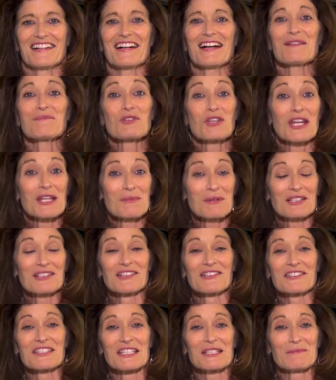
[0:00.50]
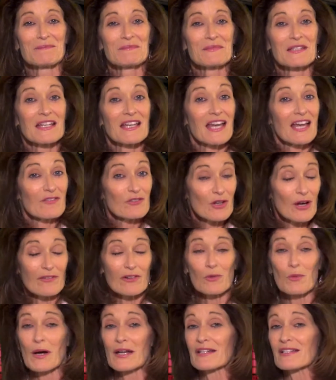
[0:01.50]
I'm Jennie McNulty. Have you
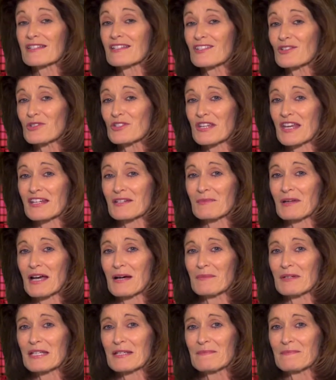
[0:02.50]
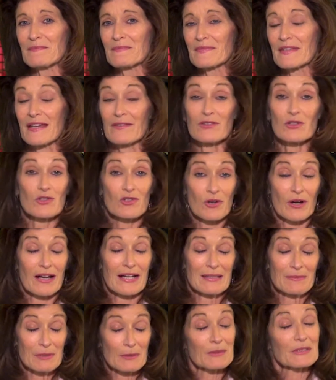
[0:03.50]
ever wanted to do stand-up comedy? Have you
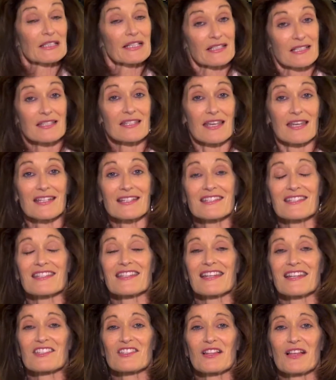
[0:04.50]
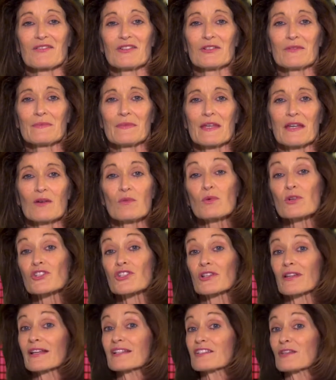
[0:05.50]
tried but would like to take it to the next level? Would
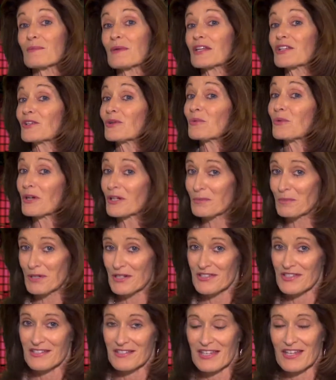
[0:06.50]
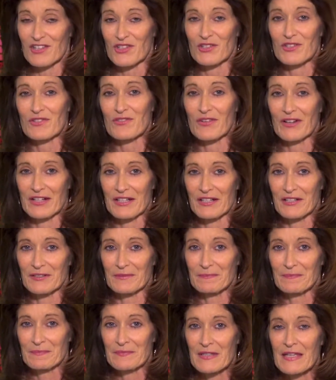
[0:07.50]
you like to make your work presentations funnier?
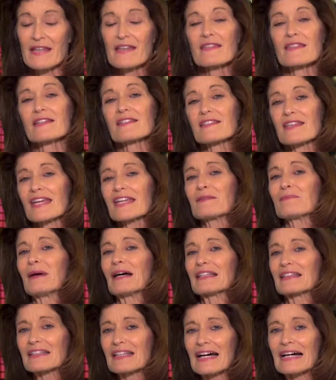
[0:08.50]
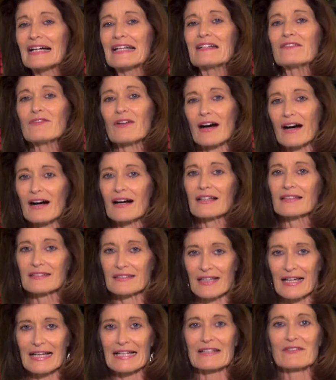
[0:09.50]
Then take my live
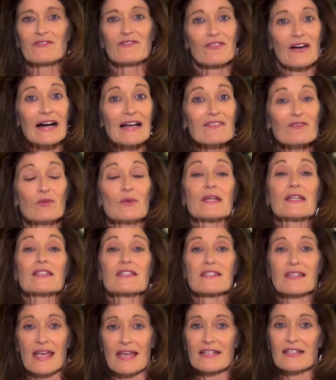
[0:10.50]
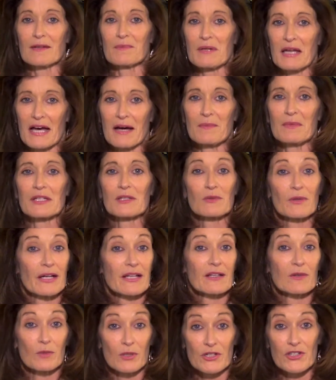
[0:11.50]
online 5-week stand-up comedy
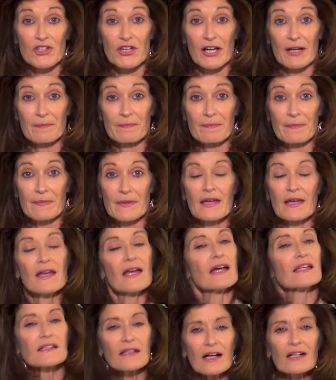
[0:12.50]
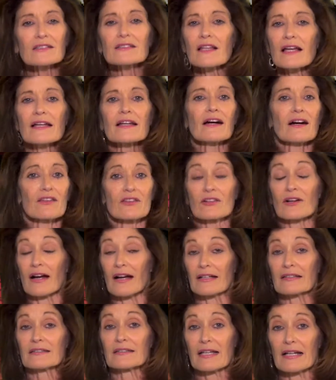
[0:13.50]
writing workshop. And unlike other
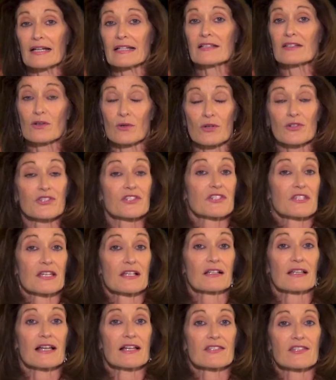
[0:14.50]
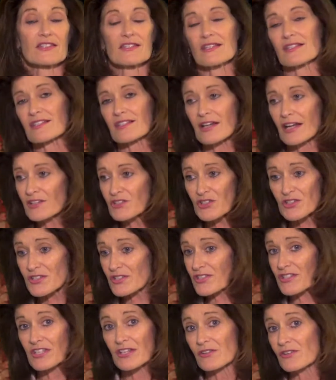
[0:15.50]
online courses and classes, it's not just a
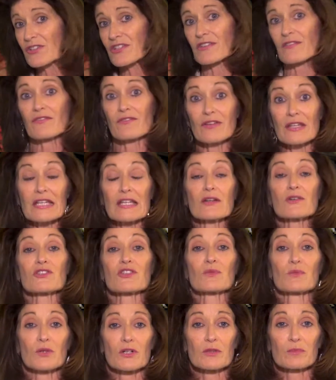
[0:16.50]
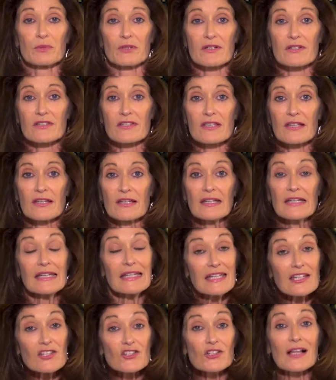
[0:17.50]
series of videos and workbooks.
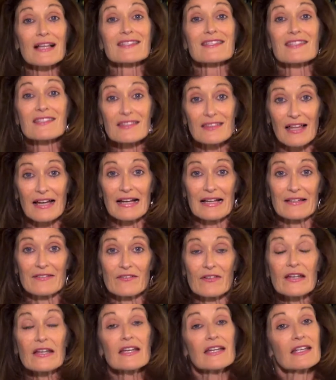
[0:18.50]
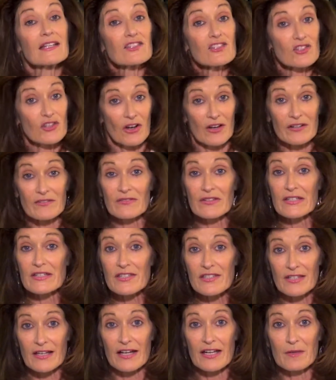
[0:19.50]
Each class is live. It's taught via
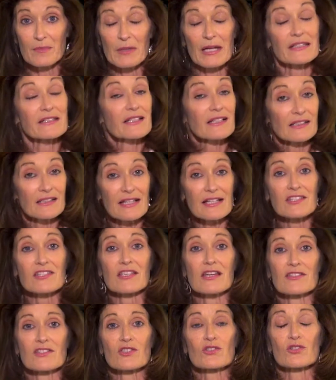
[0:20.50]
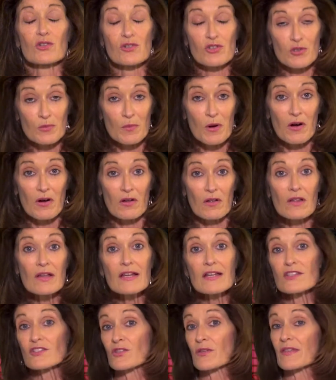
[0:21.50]
Skype, and the class sizes are small
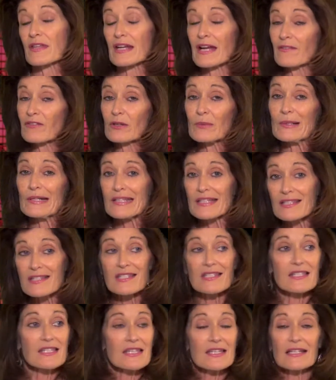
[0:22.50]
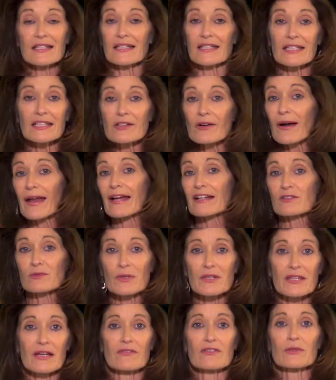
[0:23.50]
so that everyone can see and interact
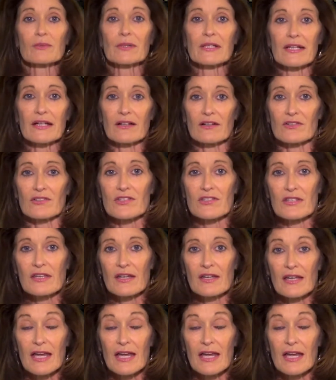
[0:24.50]
with everyone else.